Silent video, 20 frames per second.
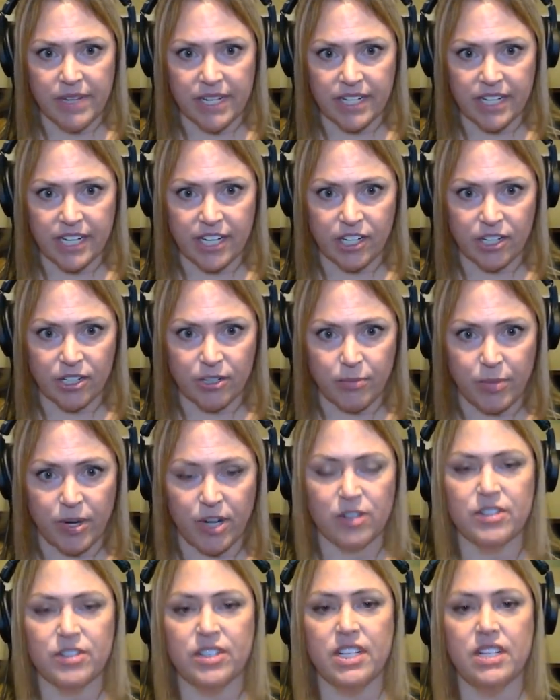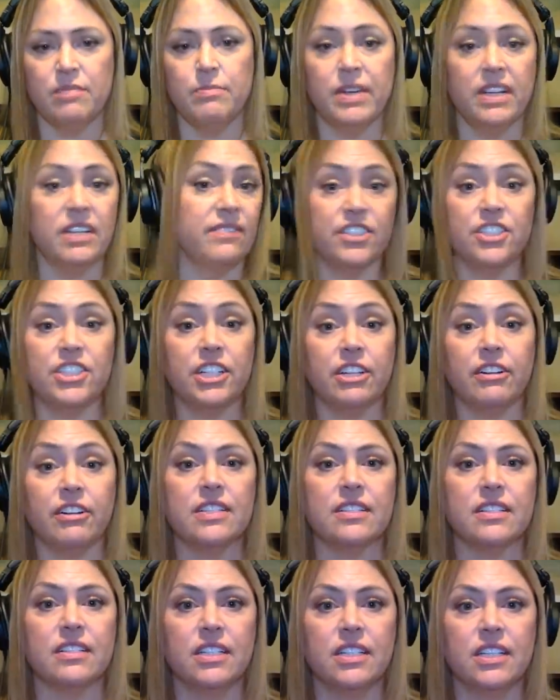Medicare Part D
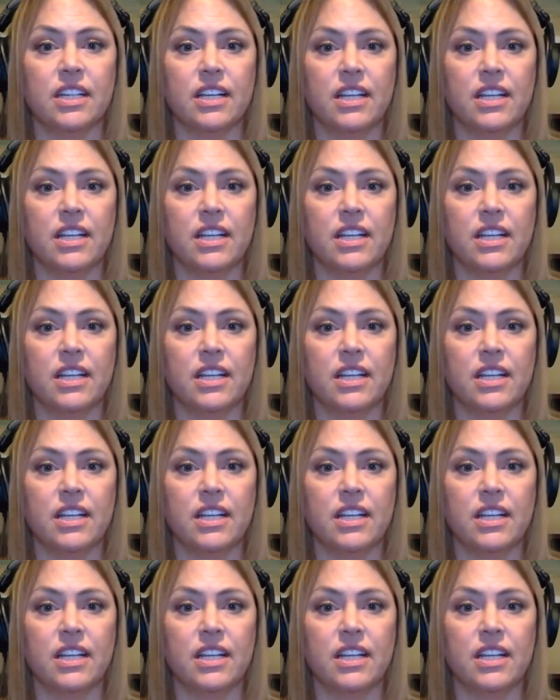beneficiaries,